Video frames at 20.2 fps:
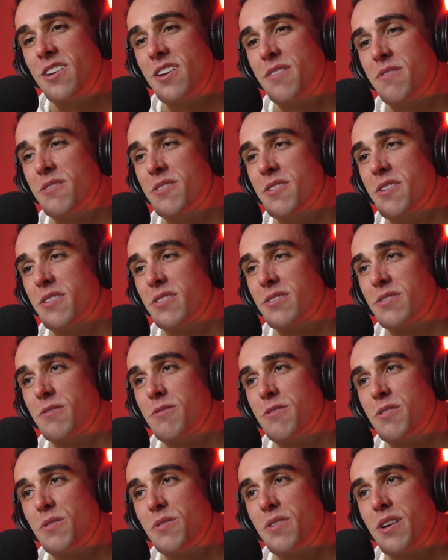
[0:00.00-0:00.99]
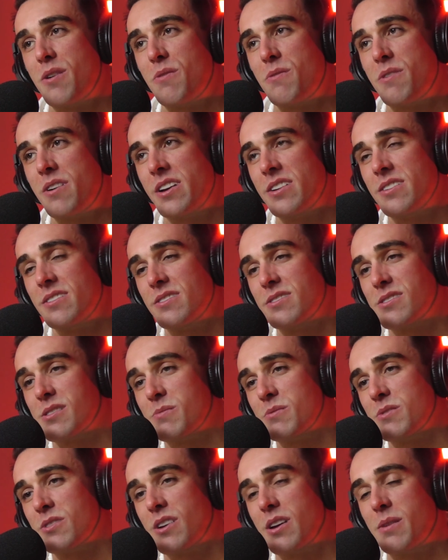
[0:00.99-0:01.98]
even though it doesn't feel that way
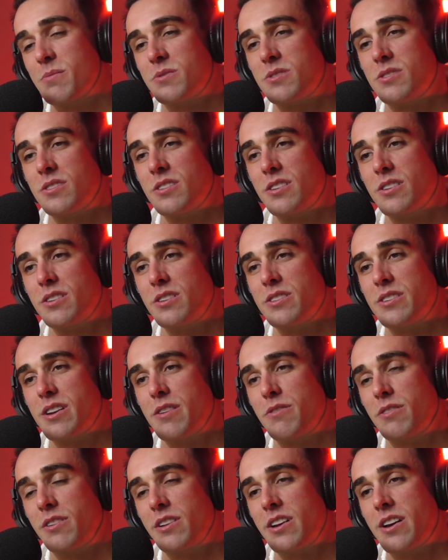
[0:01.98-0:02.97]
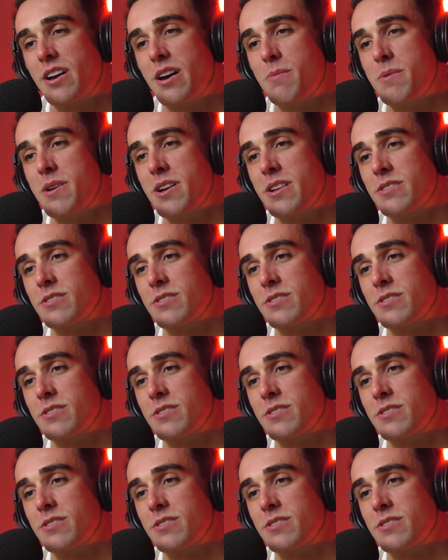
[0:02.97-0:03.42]
sometimes. You definitely are, man.